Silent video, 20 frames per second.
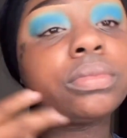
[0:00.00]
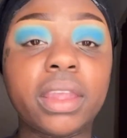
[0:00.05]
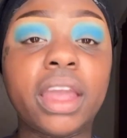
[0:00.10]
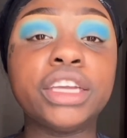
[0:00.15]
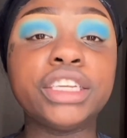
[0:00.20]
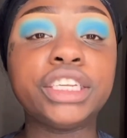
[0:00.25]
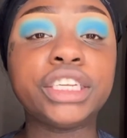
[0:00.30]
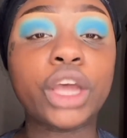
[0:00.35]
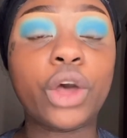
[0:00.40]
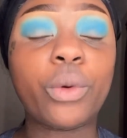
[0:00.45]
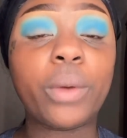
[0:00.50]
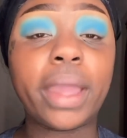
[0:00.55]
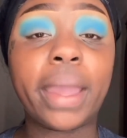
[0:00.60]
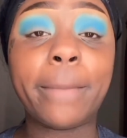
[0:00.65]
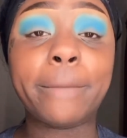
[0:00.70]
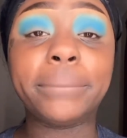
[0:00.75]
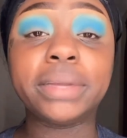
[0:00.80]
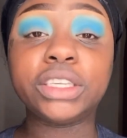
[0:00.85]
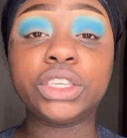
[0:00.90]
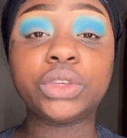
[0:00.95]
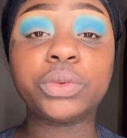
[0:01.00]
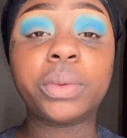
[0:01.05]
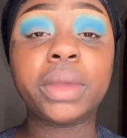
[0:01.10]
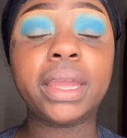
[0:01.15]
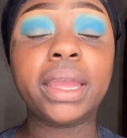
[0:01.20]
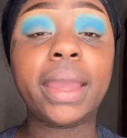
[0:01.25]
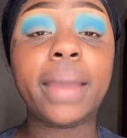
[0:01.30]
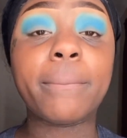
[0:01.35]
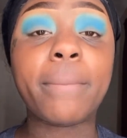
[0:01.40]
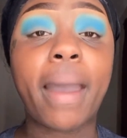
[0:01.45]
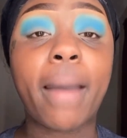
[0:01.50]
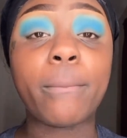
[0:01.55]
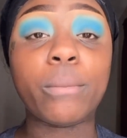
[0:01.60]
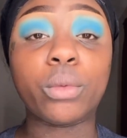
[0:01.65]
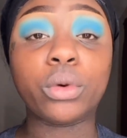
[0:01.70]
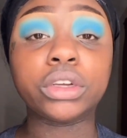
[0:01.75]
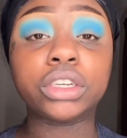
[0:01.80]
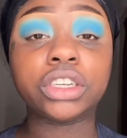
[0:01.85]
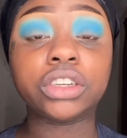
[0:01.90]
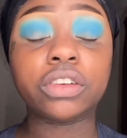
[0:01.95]
So in between my
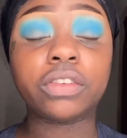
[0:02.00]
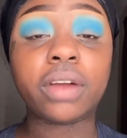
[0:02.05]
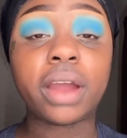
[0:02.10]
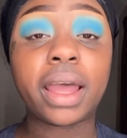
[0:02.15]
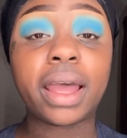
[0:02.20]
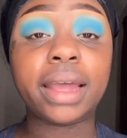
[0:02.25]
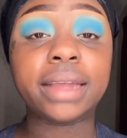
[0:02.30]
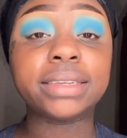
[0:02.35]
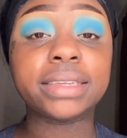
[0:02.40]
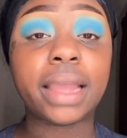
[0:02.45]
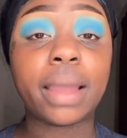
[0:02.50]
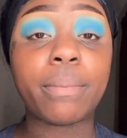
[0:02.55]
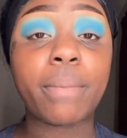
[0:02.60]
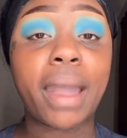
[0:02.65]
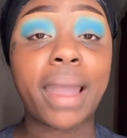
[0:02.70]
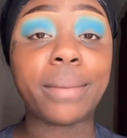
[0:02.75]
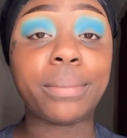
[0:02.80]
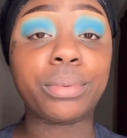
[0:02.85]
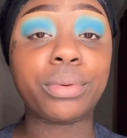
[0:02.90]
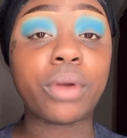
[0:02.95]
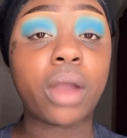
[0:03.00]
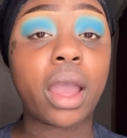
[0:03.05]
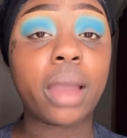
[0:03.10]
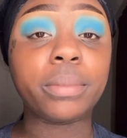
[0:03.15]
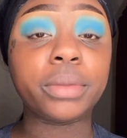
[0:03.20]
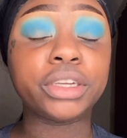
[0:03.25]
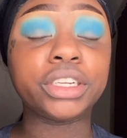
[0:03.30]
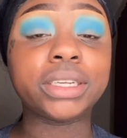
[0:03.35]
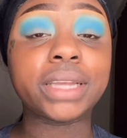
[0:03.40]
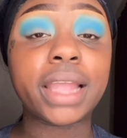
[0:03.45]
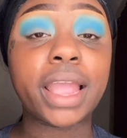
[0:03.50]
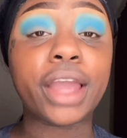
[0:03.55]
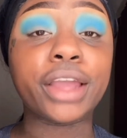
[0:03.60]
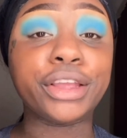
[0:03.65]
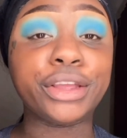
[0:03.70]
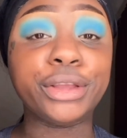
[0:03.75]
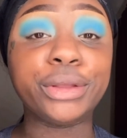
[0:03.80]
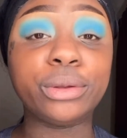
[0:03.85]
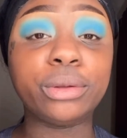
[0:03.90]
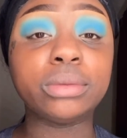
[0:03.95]
moisturize and my primers that I
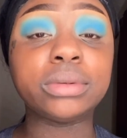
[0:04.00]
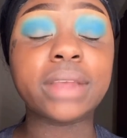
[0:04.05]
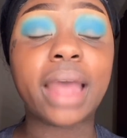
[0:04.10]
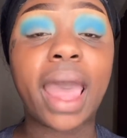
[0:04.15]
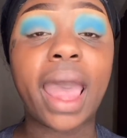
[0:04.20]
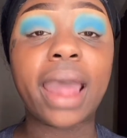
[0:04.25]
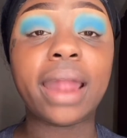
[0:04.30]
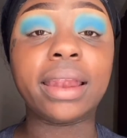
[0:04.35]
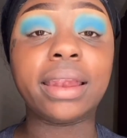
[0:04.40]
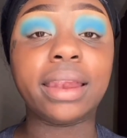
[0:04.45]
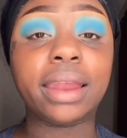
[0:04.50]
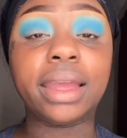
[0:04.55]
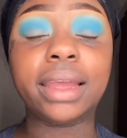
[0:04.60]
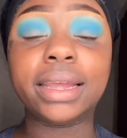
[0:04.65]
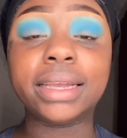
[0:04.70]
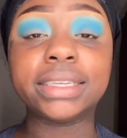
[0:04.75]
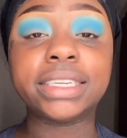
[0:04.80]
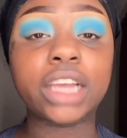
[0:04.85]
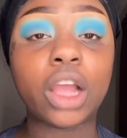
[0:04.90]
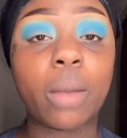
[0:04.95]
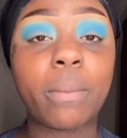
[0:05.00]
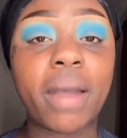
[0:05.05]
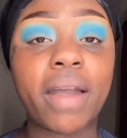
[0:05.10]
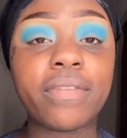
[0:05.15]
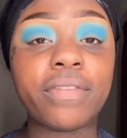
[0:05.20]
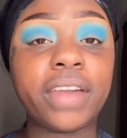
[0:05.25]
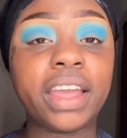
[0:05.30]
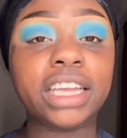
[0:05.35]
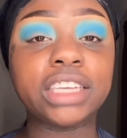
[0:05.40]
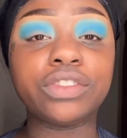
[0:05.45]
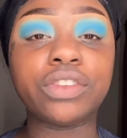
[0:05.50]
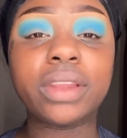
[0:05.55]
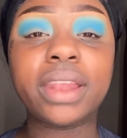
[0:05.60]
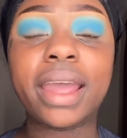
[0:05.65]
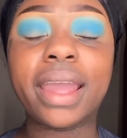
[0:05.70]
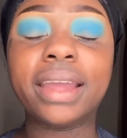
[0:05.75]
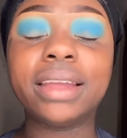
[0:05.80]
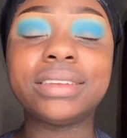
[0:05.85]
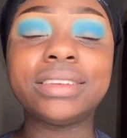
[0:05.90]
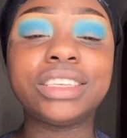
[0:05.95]
use, I let it sit on my face for
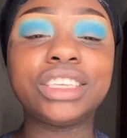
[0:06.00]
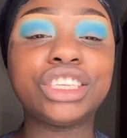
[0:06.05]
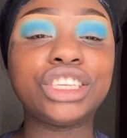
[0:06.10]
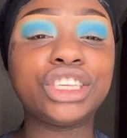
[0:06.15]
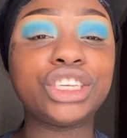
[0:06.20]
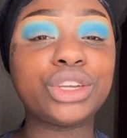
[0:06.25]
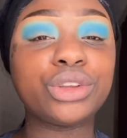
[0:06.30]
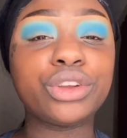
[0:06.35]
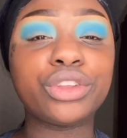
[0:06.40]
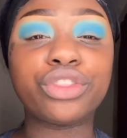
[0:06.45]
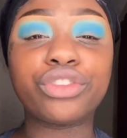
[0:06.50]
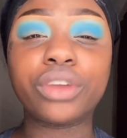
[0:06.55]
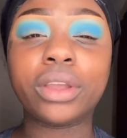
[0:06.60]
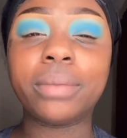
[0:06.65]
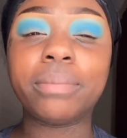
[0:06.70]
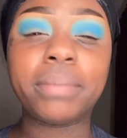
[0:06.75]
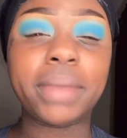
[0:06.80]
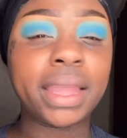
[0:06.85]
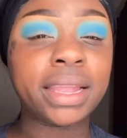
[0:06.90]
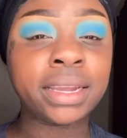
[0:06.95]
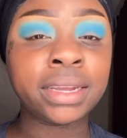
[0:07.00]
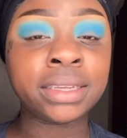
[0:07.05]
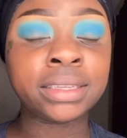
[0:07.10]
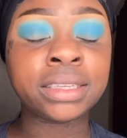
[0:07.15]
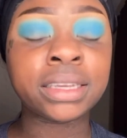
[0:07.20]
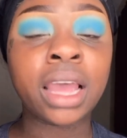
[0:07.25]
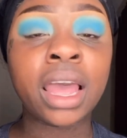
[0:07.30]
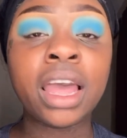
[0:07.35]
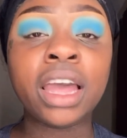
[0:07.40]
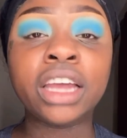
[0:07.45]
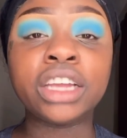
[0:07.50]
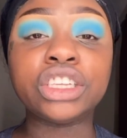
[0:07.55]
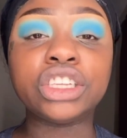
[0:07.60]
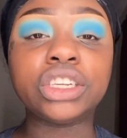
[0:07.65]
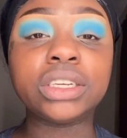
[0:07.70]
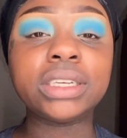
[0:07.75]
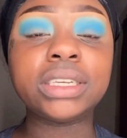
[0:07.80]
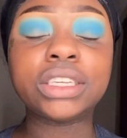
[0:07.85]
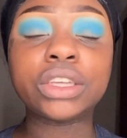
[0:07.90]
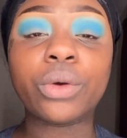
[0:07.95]
like 2 to 3 minutes
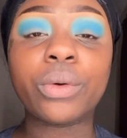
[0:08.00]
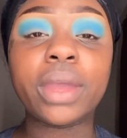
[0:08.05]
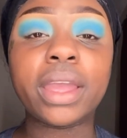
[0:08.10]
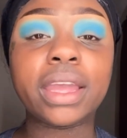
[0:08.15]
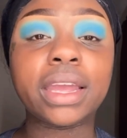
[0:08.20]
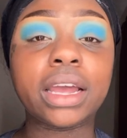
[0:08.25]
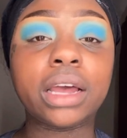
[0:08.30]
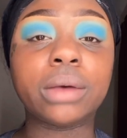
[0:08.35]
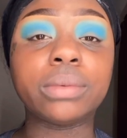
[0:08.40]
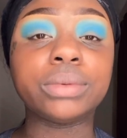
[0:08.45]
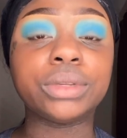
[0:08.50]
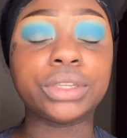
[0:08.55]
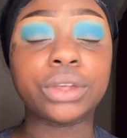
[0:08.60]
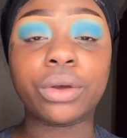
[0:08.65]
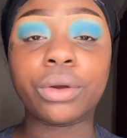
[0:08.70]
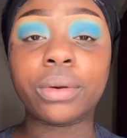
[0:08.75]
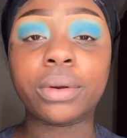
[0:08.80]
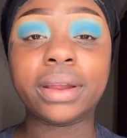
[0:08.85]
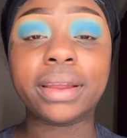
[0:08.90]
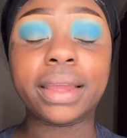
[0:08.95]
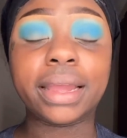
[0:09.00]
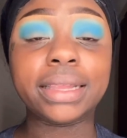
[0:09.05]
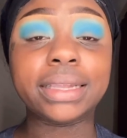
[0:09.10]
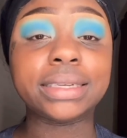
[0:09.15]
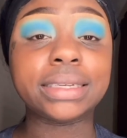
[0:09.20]
just so it can absorb in the